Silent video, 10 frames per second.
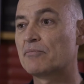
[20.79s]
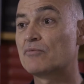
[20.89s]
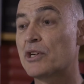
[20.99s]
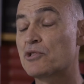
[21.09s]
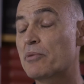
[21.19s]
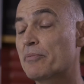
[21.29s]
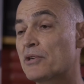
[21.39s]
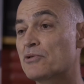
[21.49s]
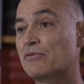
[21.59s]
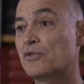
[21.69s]
wrote a
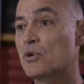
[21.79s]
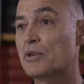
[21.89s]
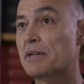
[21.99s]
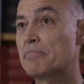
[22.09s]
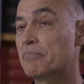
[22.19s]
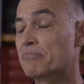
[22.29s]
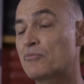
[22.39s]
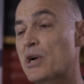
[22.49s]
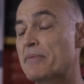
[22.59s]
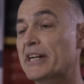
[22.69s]
proposal for
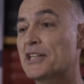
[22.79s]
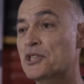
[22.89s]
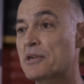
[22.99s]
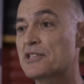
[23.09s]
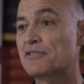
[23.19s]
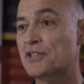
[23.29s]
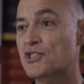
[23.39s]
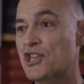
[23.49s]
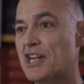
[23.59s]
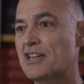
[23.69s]
way back in
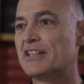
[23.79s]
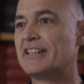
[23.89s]
2013,